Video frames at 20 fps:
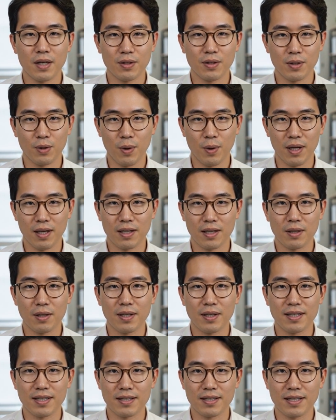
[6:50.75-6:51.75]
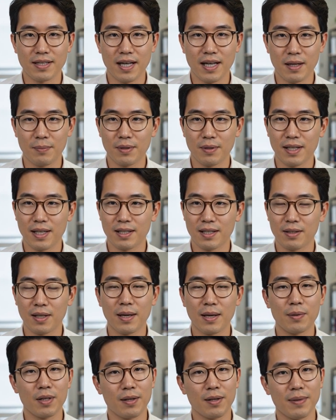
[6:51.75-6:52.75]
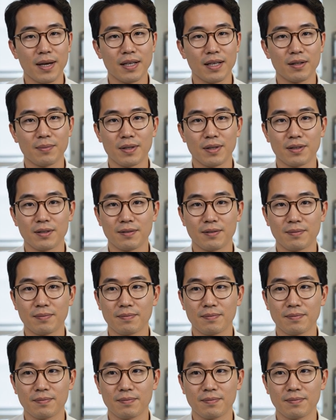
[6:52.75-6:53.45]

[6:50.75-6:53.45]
required increasingly complicated library management.